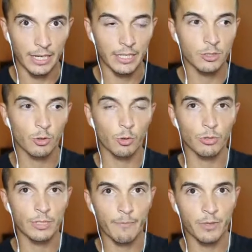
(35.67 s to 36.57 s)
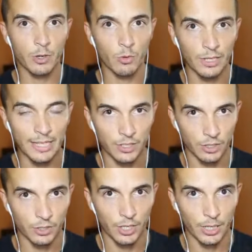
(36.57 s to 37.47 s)
It screws up the
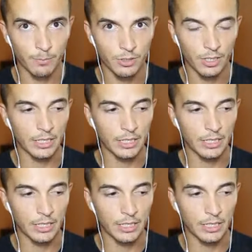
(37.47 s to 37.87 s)
relationships.